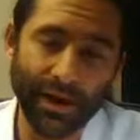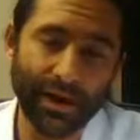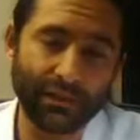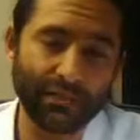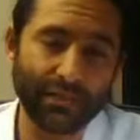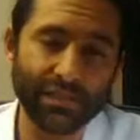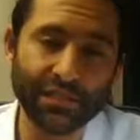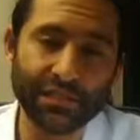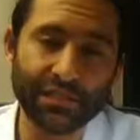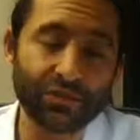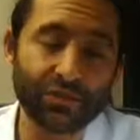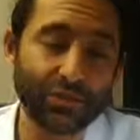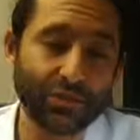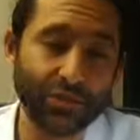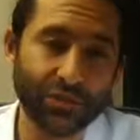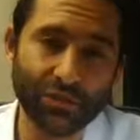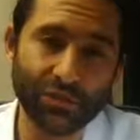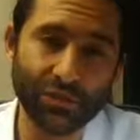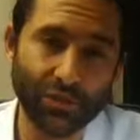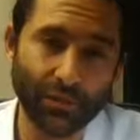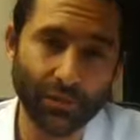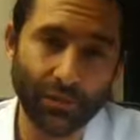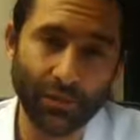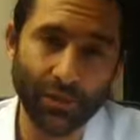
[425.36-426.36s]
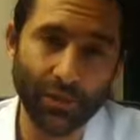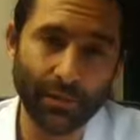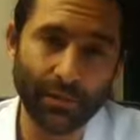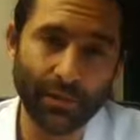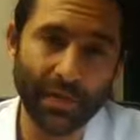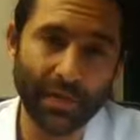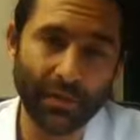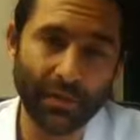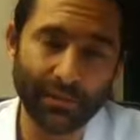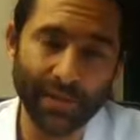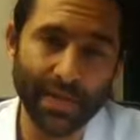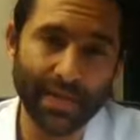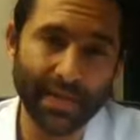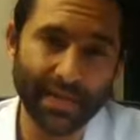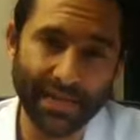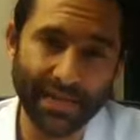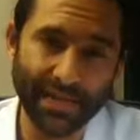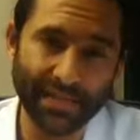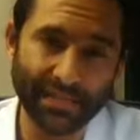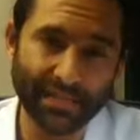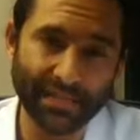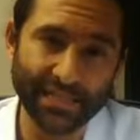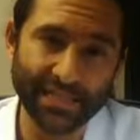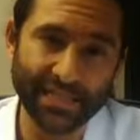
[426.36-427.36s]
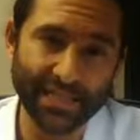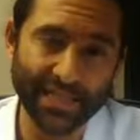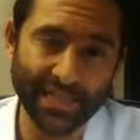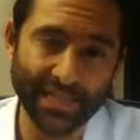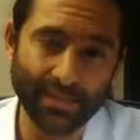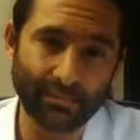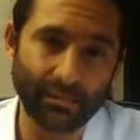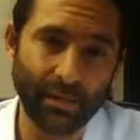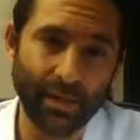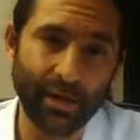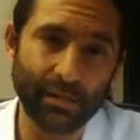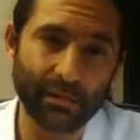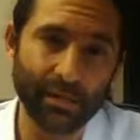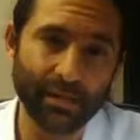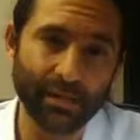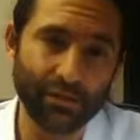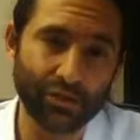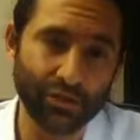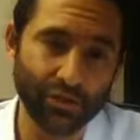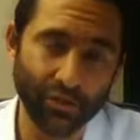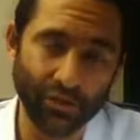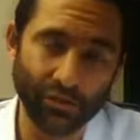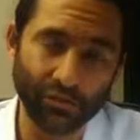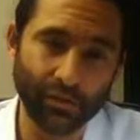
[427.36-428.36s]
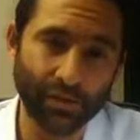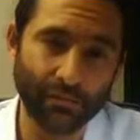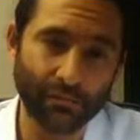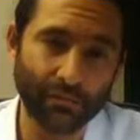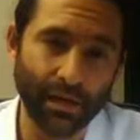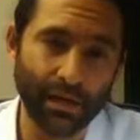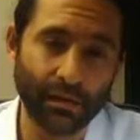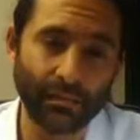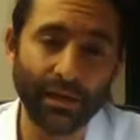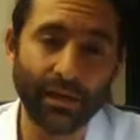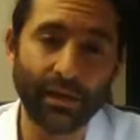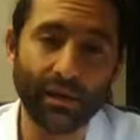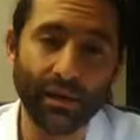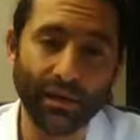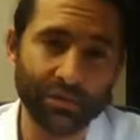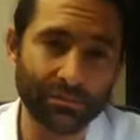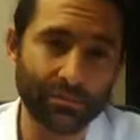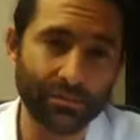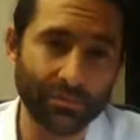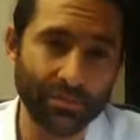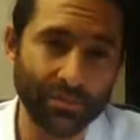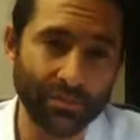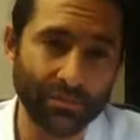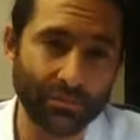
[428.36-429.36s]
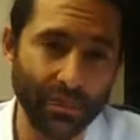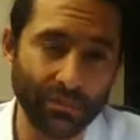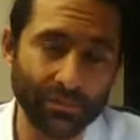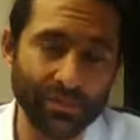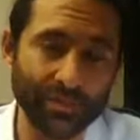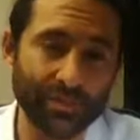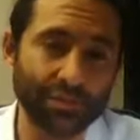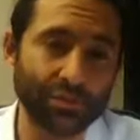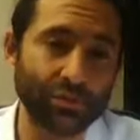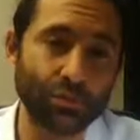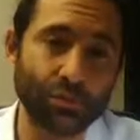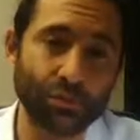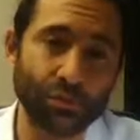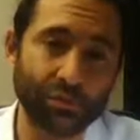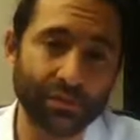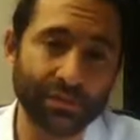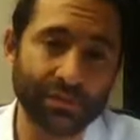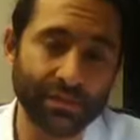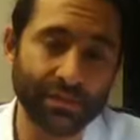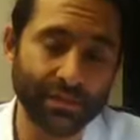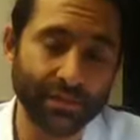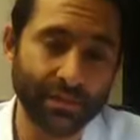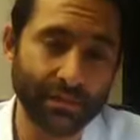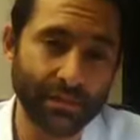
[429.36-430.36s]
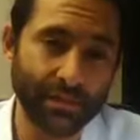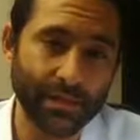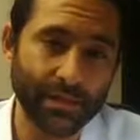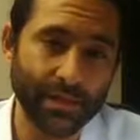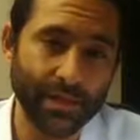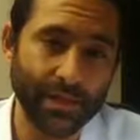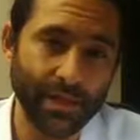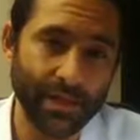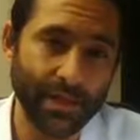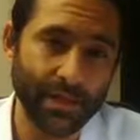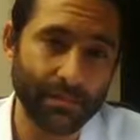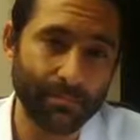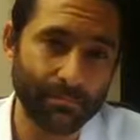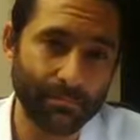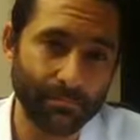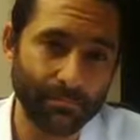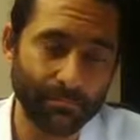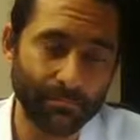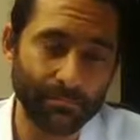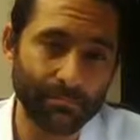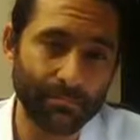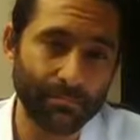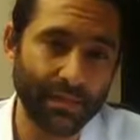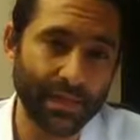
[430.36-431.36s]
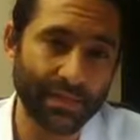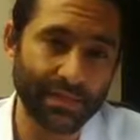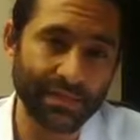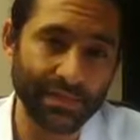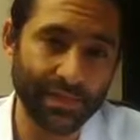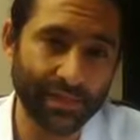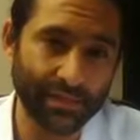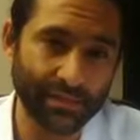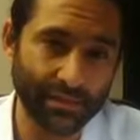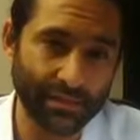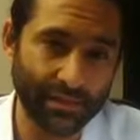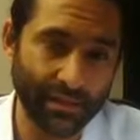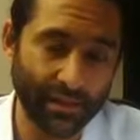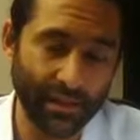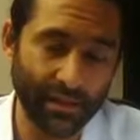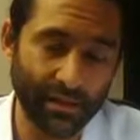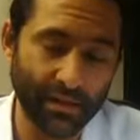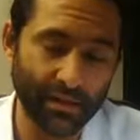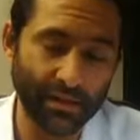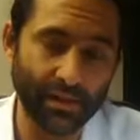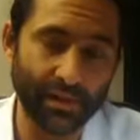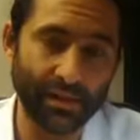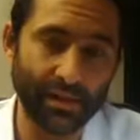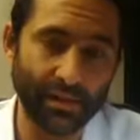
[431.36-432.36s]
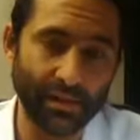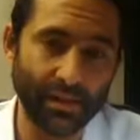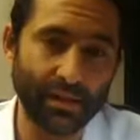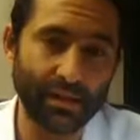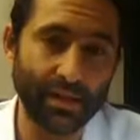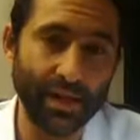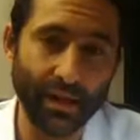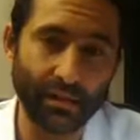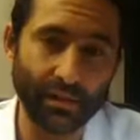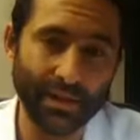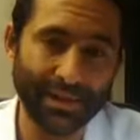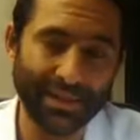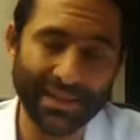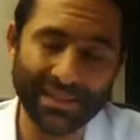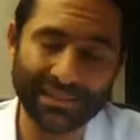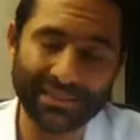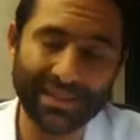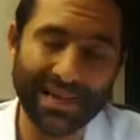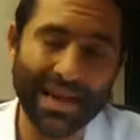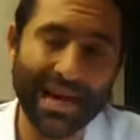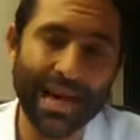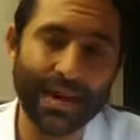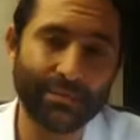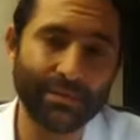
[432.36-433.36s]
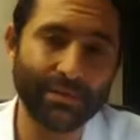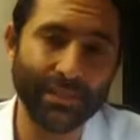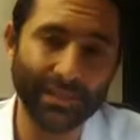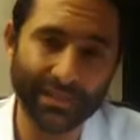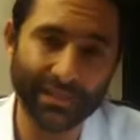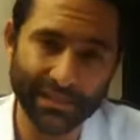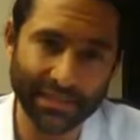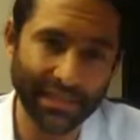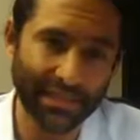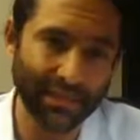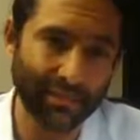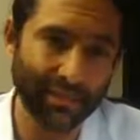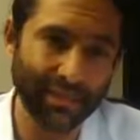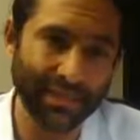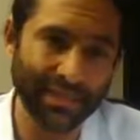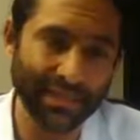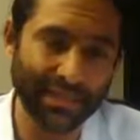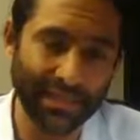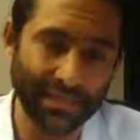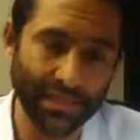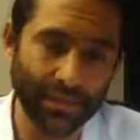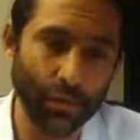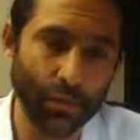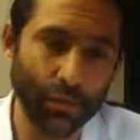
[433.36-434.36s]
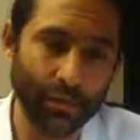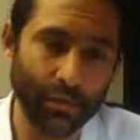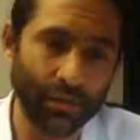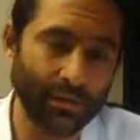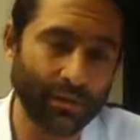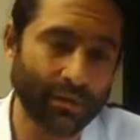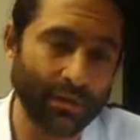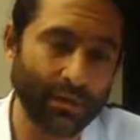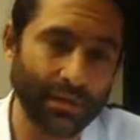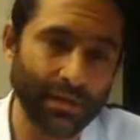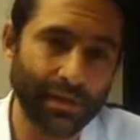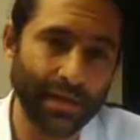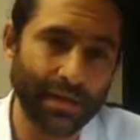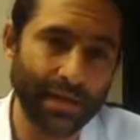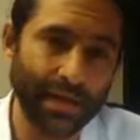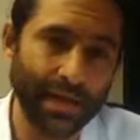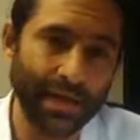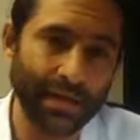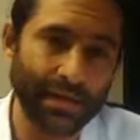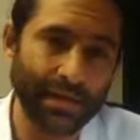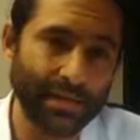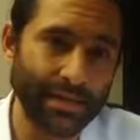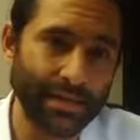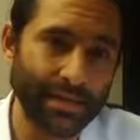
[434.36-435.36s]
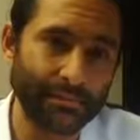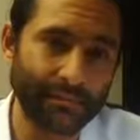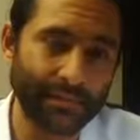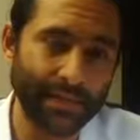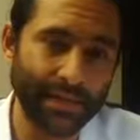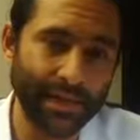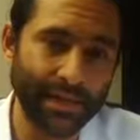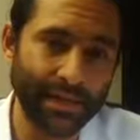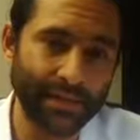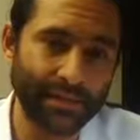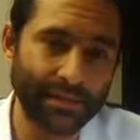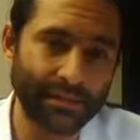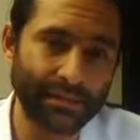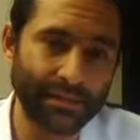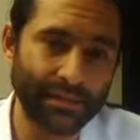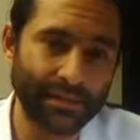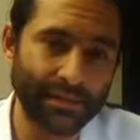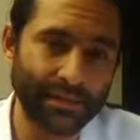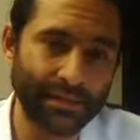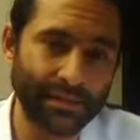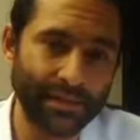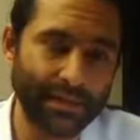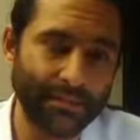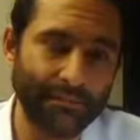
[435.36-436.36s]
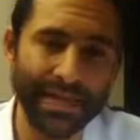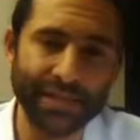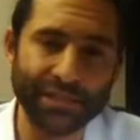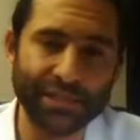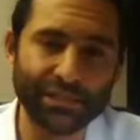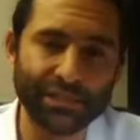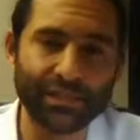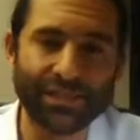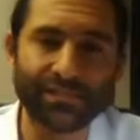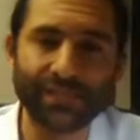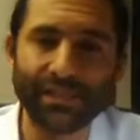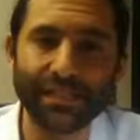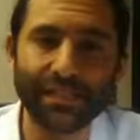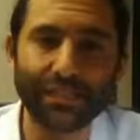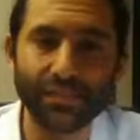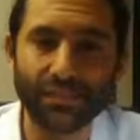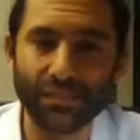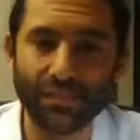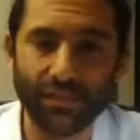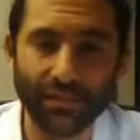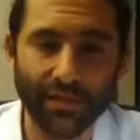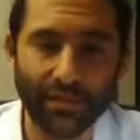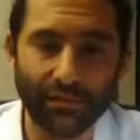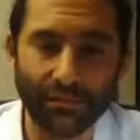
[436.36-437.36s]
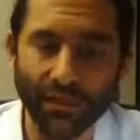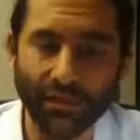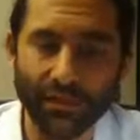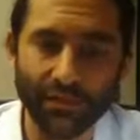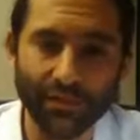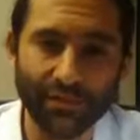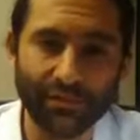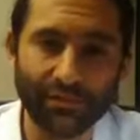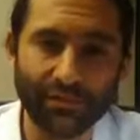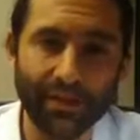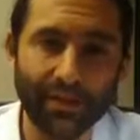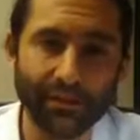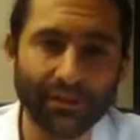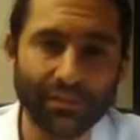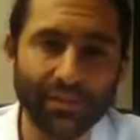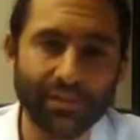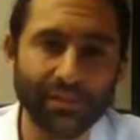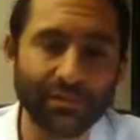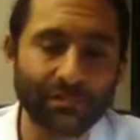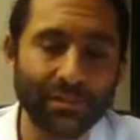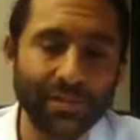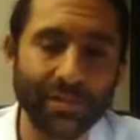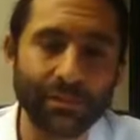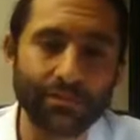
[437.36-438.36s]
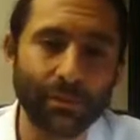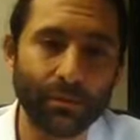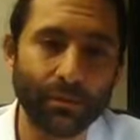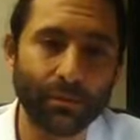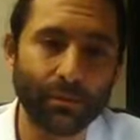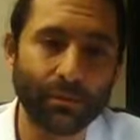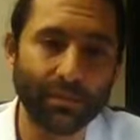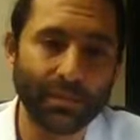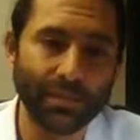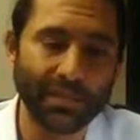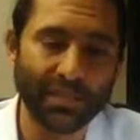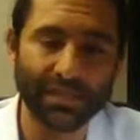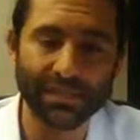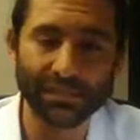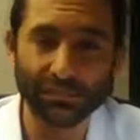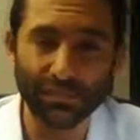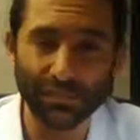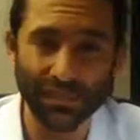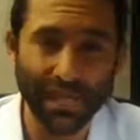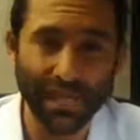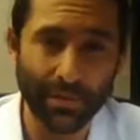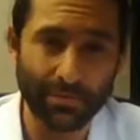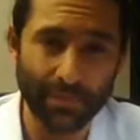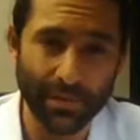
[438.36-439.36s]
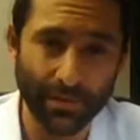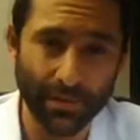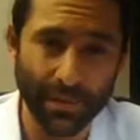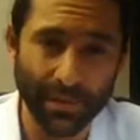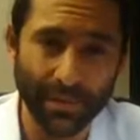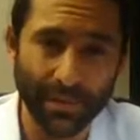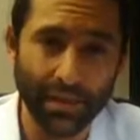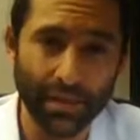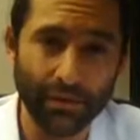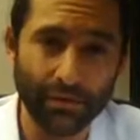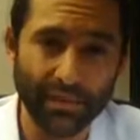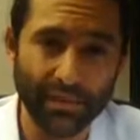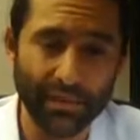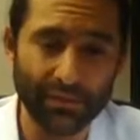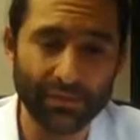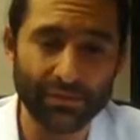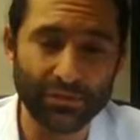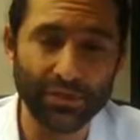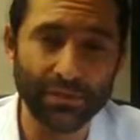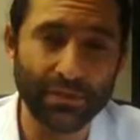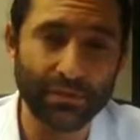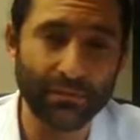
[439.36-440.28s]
don't have the solution to the war, but I can say that bombing children, bombing hospitals, bombing schools, that's not allowing that to happen. That's not going to end the war. And the mass starvation of hundreds of thousands of people, because that's what's happening right now in